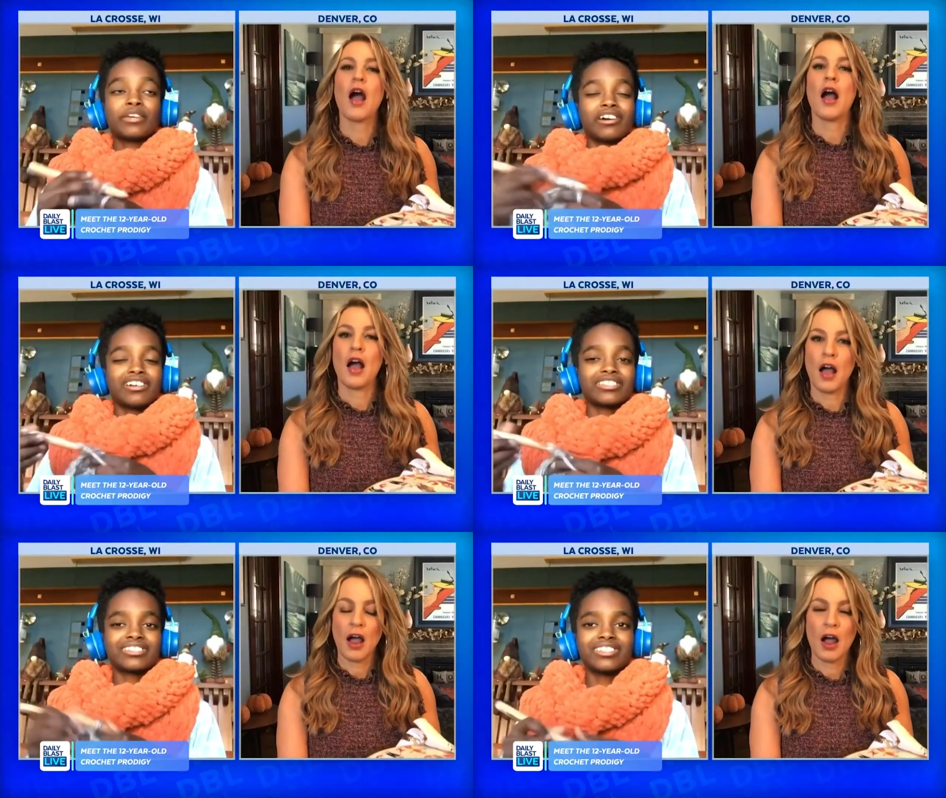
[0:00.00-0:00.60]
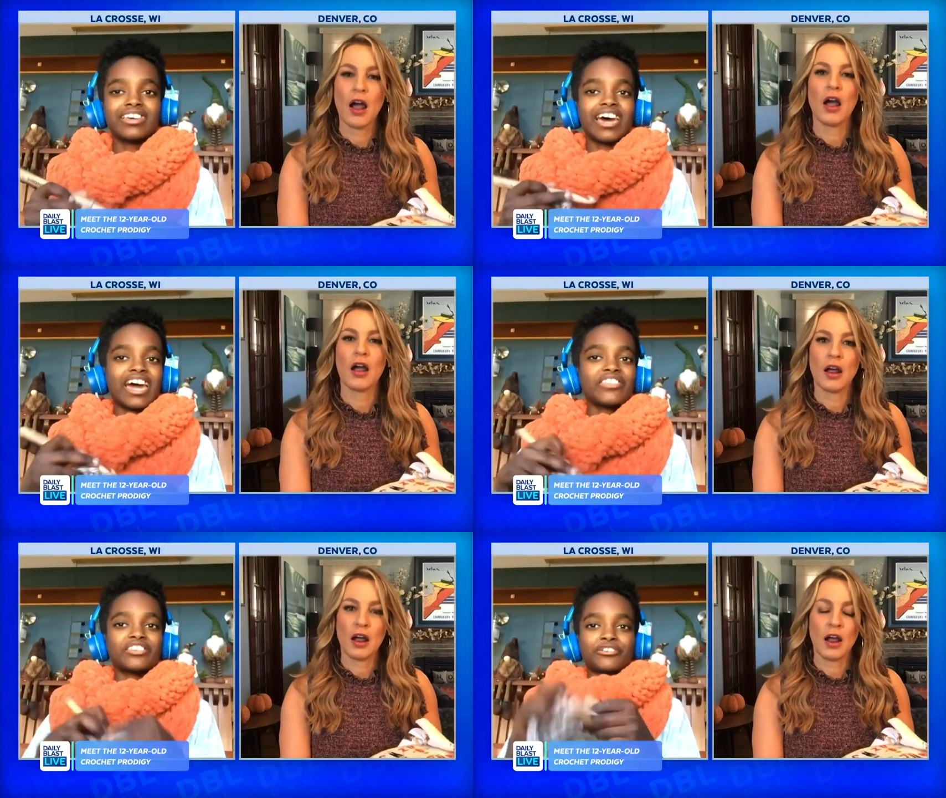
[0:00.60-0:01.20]
Speaker 1: because
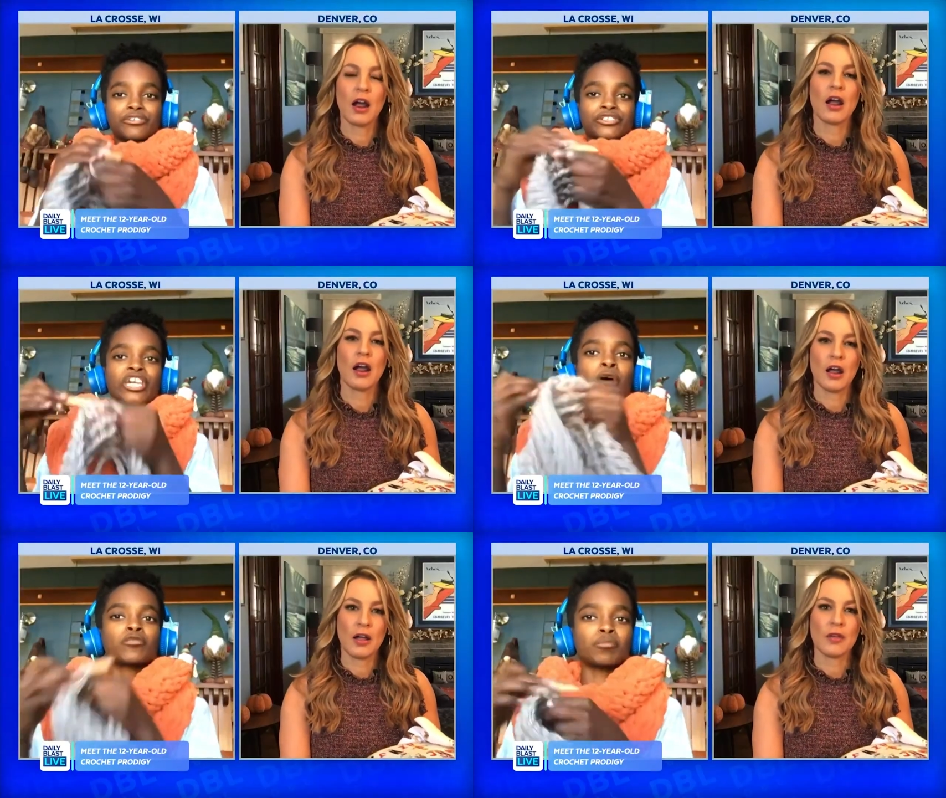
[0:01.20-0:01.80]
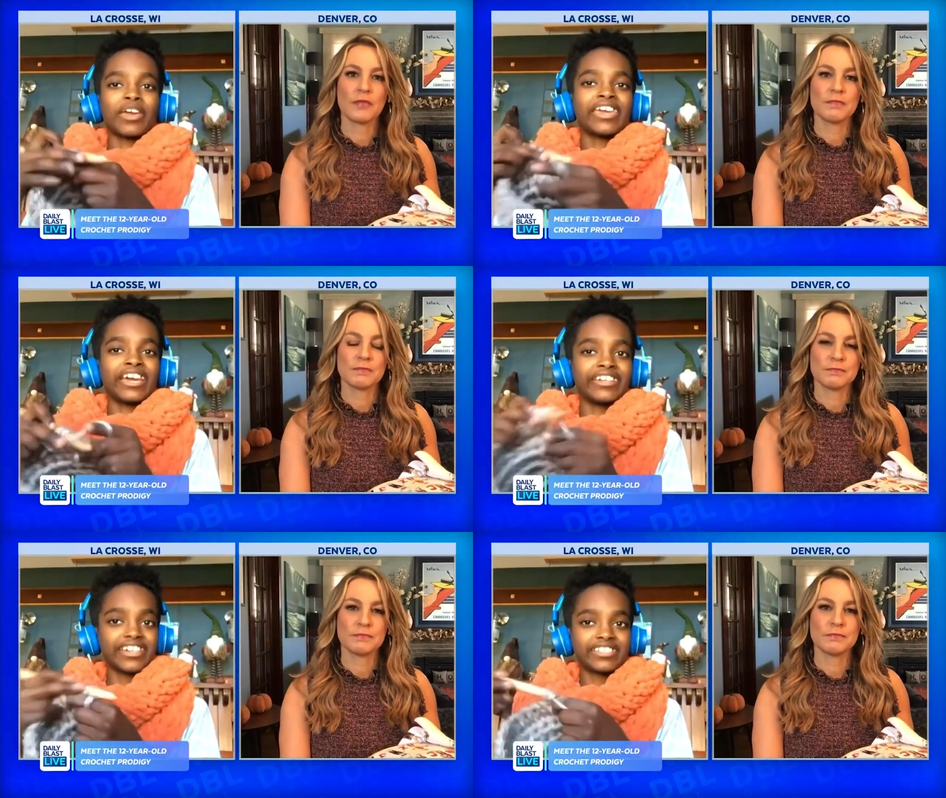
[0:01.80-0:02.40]
I think the crochet helps my hand